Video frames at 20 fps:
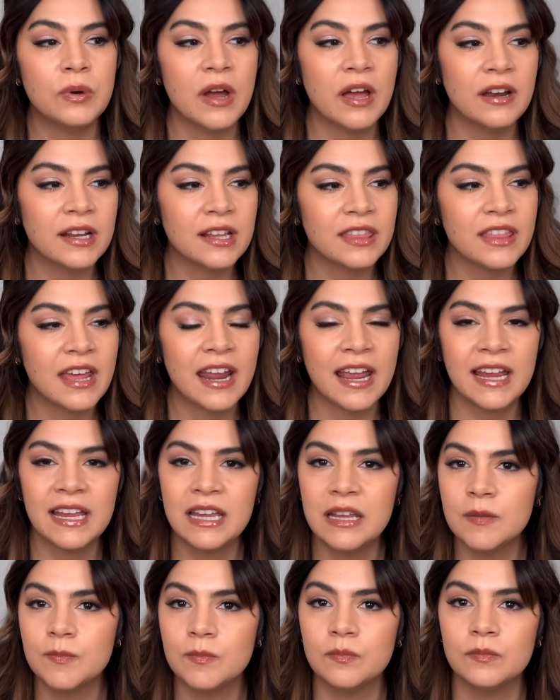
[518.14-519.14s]
product that I
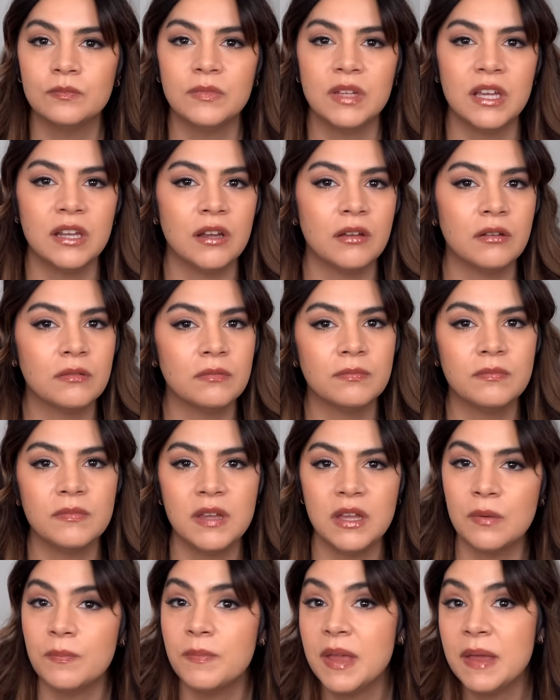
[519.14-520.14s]
can, you know,
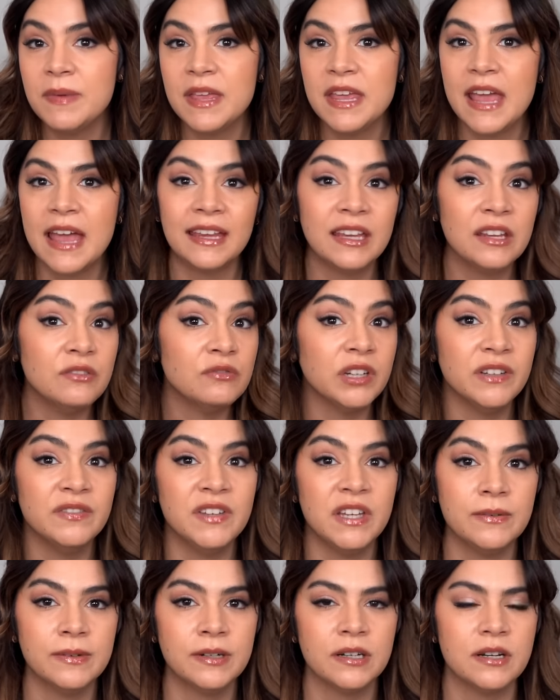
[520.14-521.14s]
maybe I can
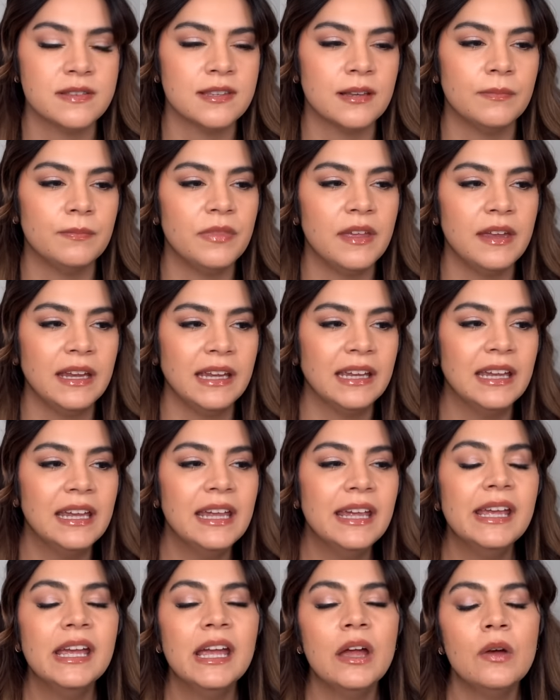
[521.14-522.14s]
review it or something.
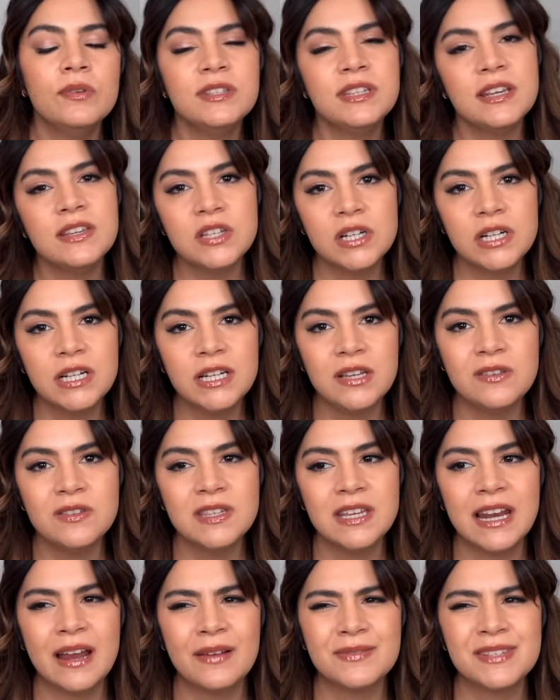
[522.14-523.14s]
Once I started
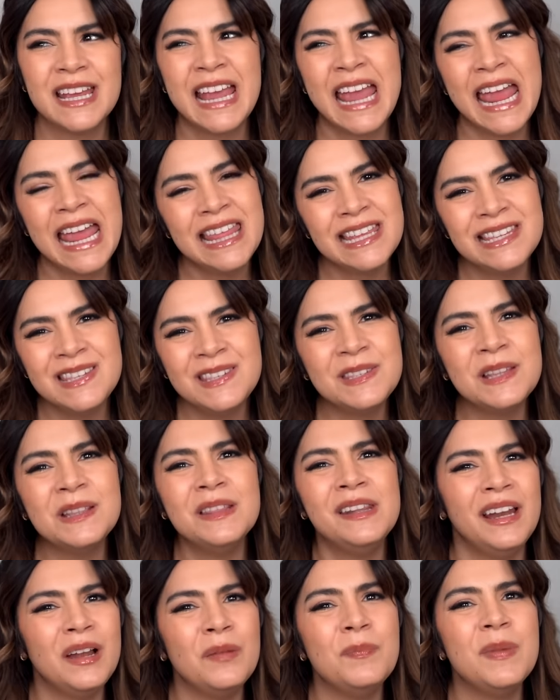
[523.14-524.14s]
using it, I was like, hey, this is a
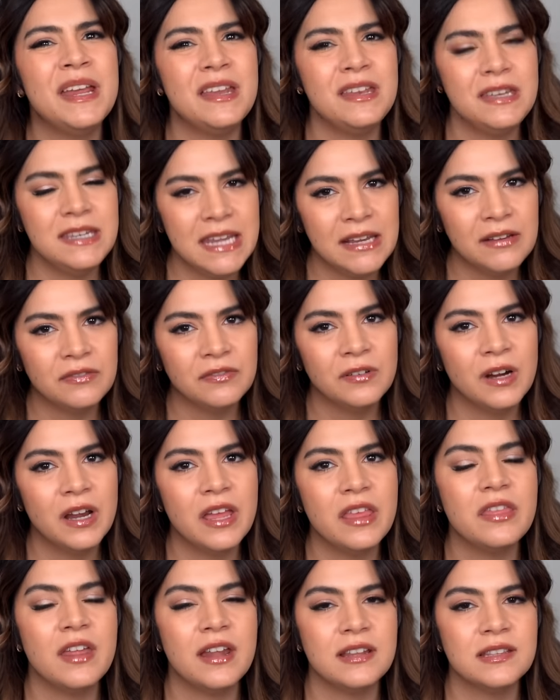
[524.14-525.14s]
little bit
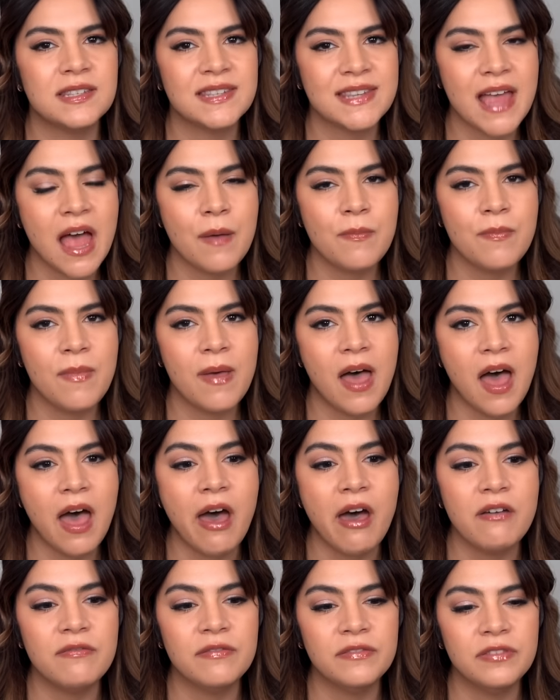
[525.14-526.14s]
different than some
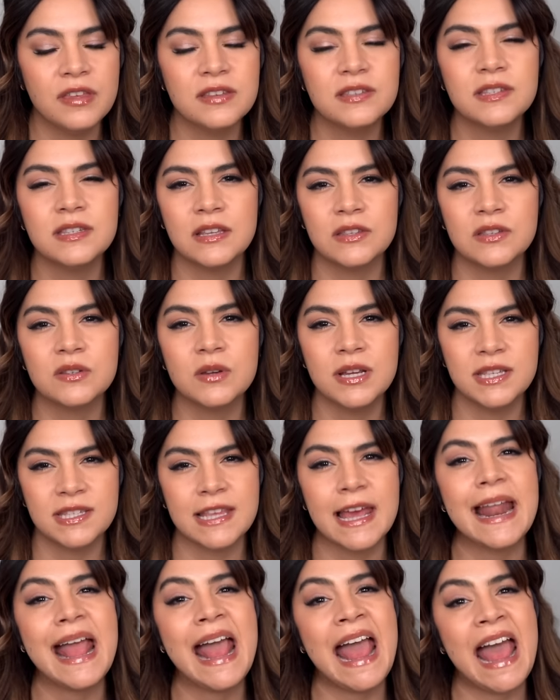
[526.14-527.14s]
of the sunscreens
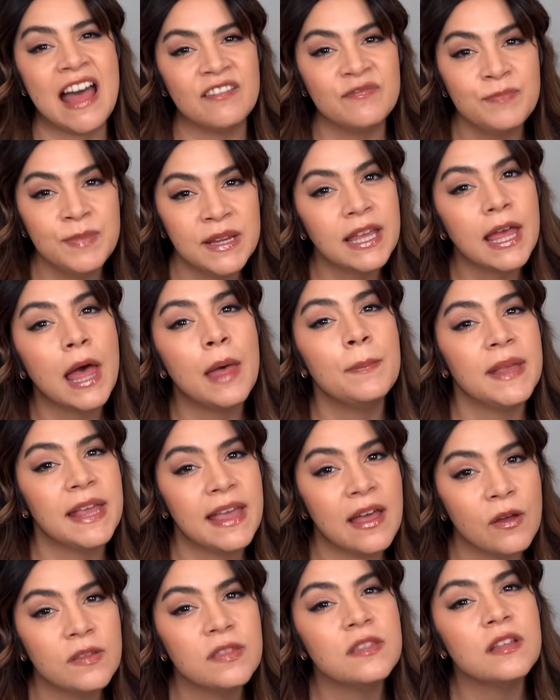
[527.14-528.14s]
that have been coming
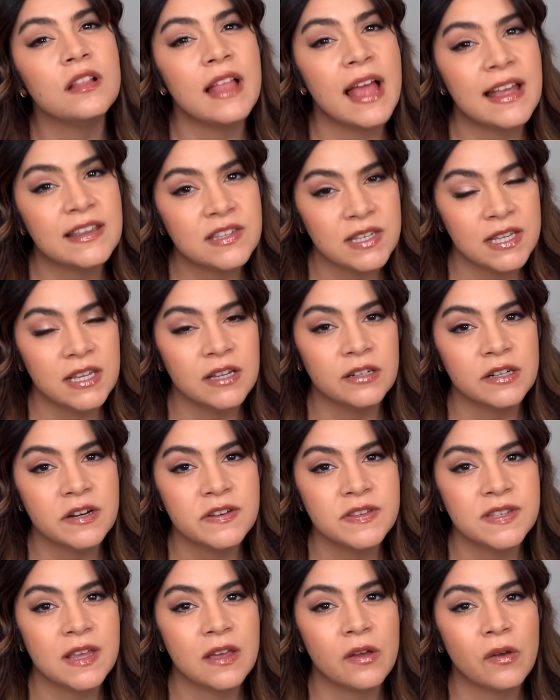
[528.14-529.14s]
out in the last year
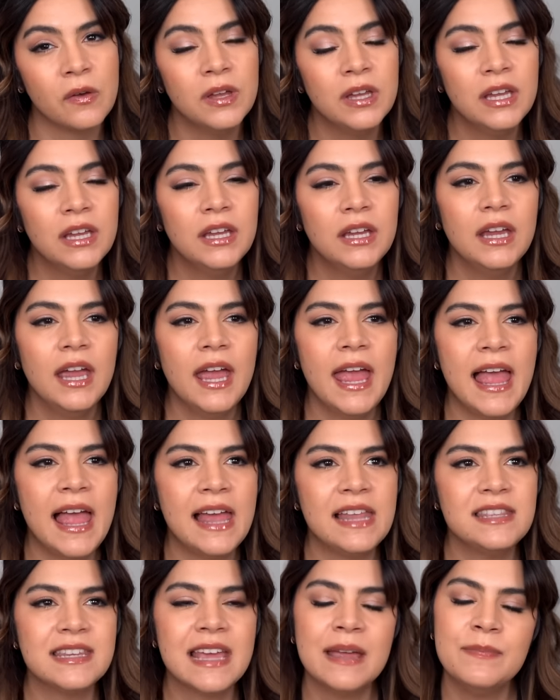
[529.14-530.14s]
or so.
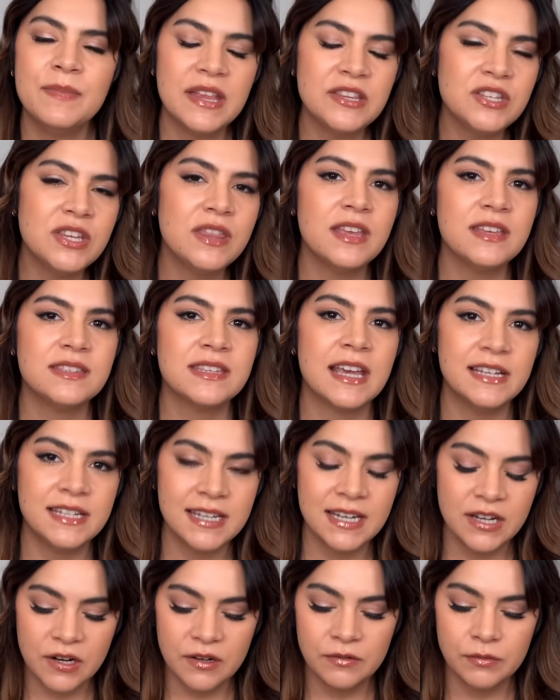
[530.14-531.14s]
And I mentioned this, I
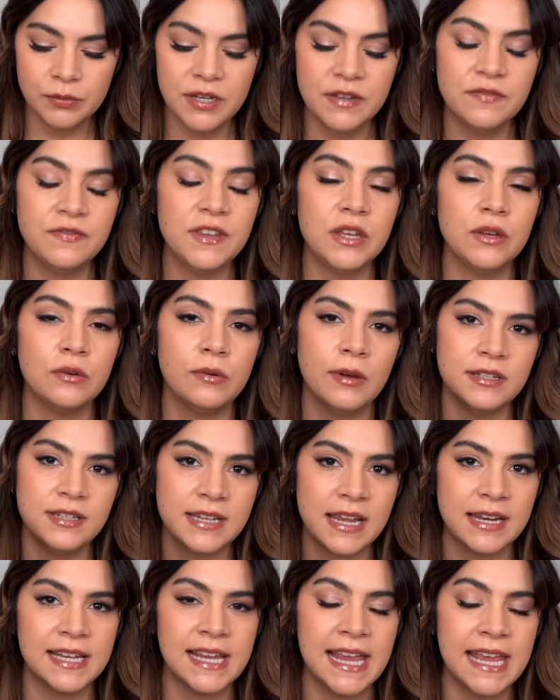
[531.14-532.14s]
did a review, a
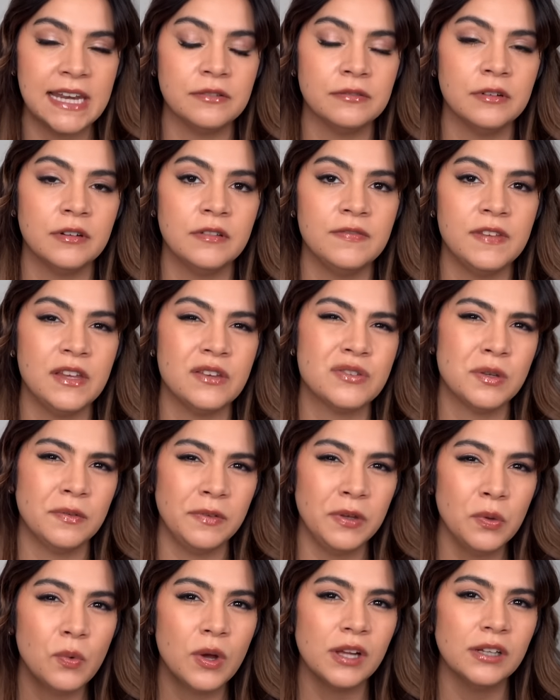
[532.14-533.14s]
dedicated review. So
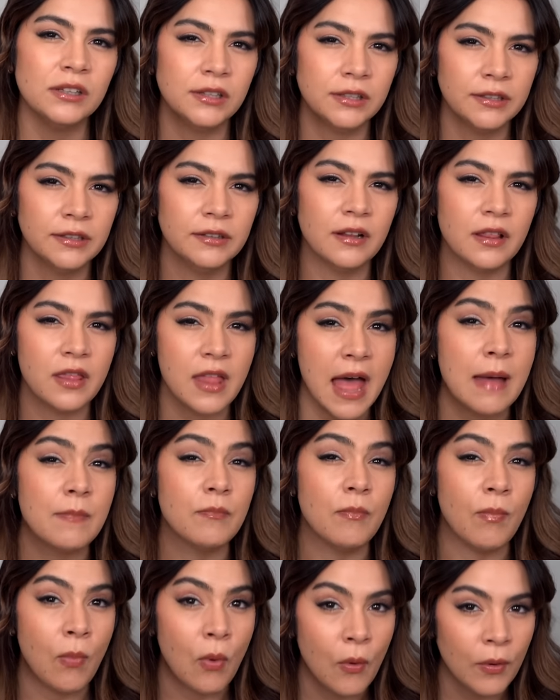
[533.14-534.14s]
if you want to learn a
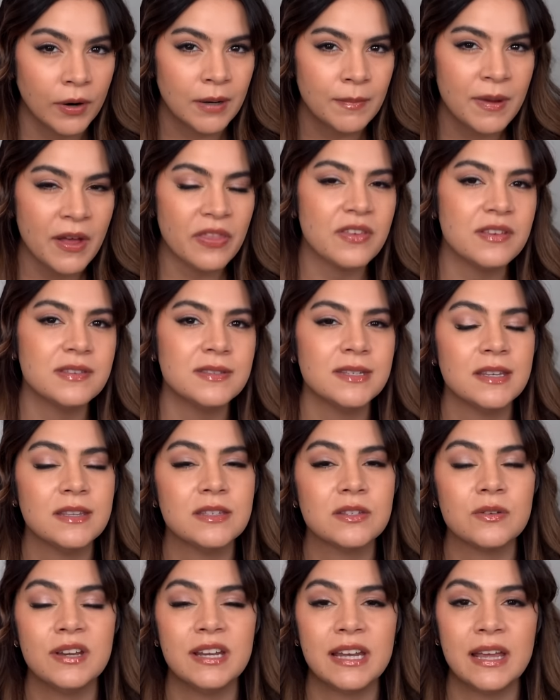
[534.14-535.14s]
lot more about this
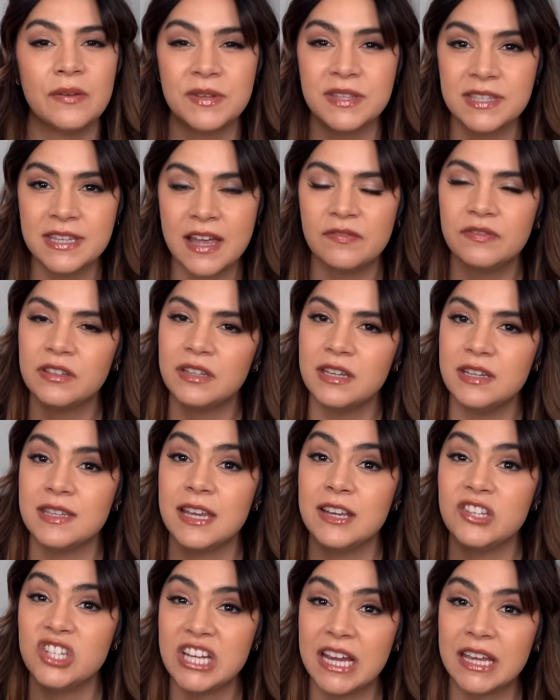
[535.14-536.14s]
sunscreen, I would definitely
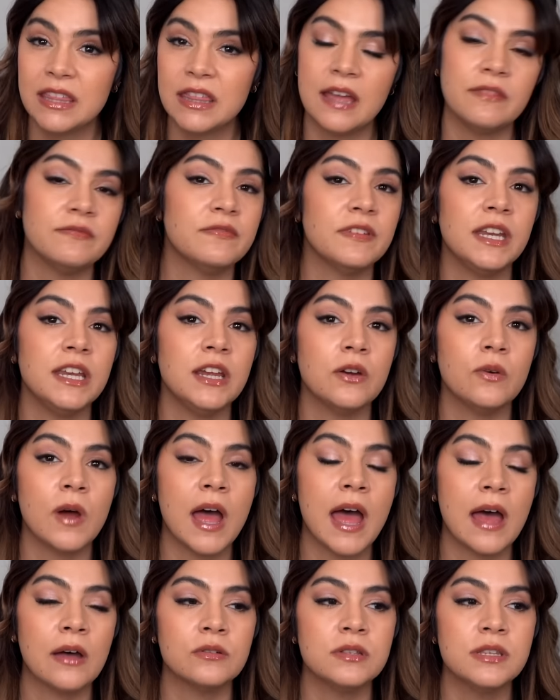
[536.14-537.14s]
say check that video
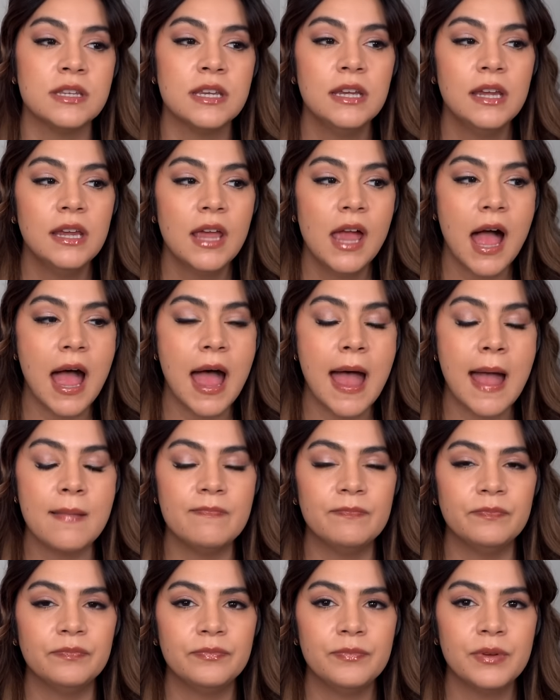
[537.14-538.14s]
out.
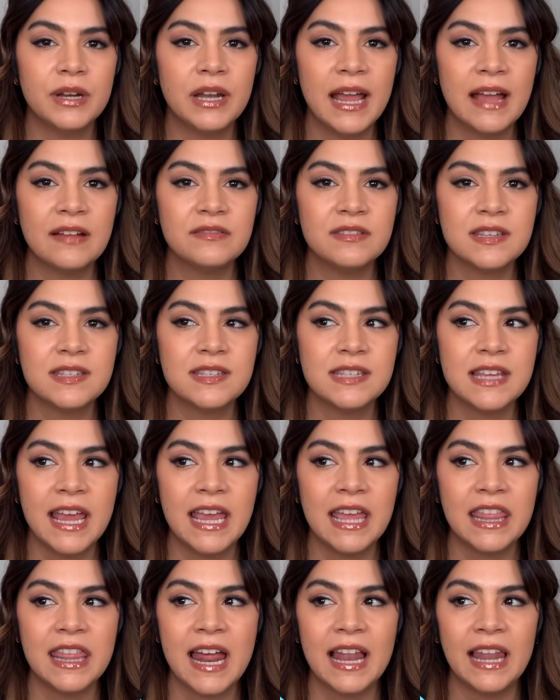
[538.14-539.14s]
But I have to
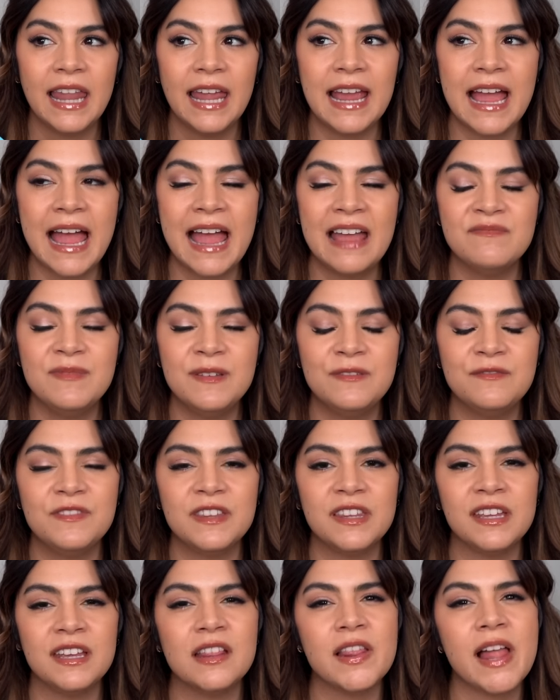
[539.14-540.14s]
say that like I've been
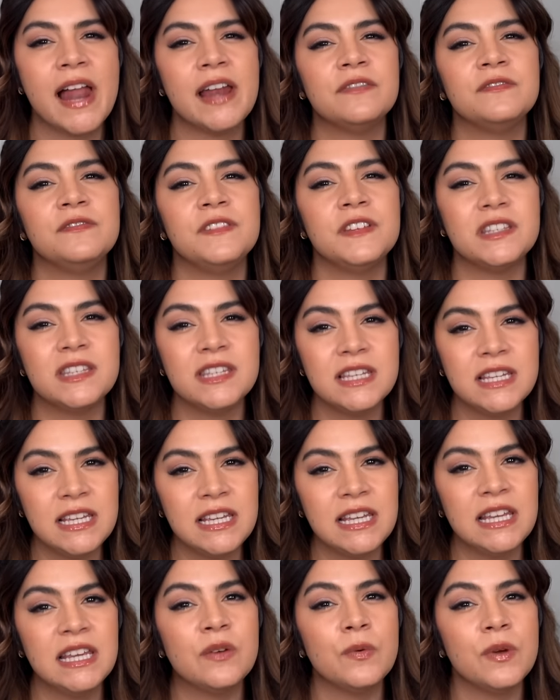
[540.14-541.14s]
feeling a lot of
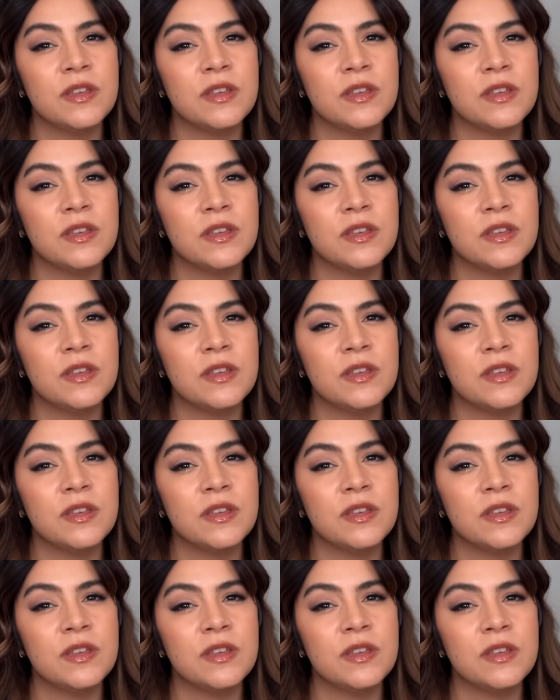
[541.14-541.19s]
fatigue